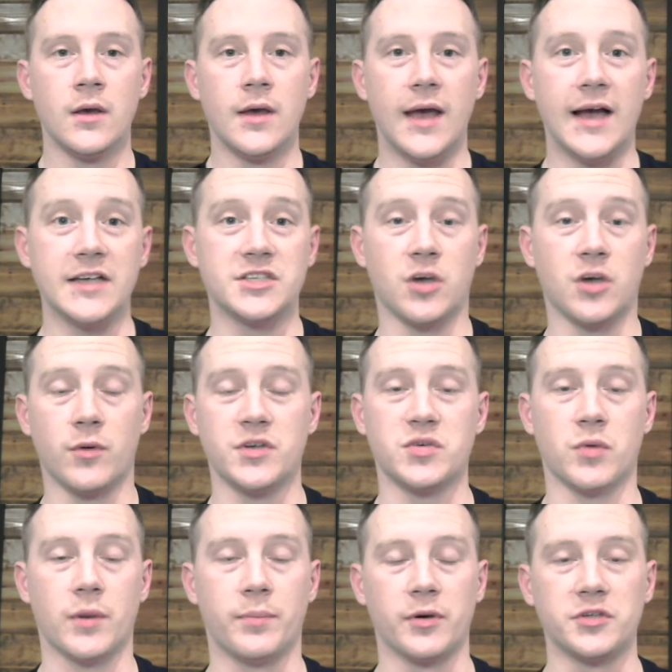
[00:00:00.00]
As always, I
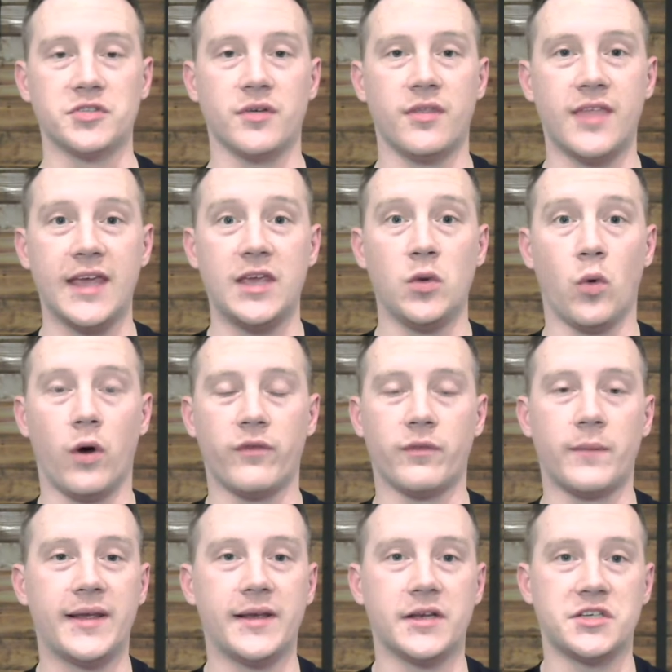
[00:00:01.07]
want to personally thank you all for
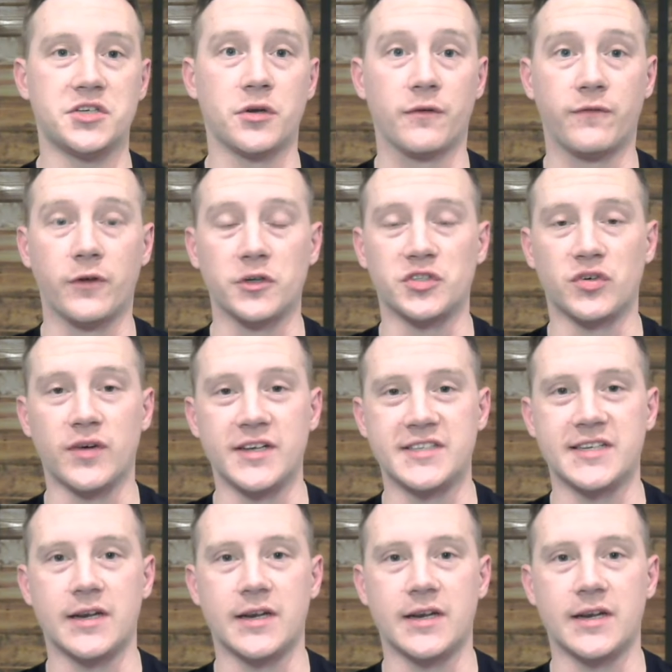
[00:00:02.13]
making us your first listen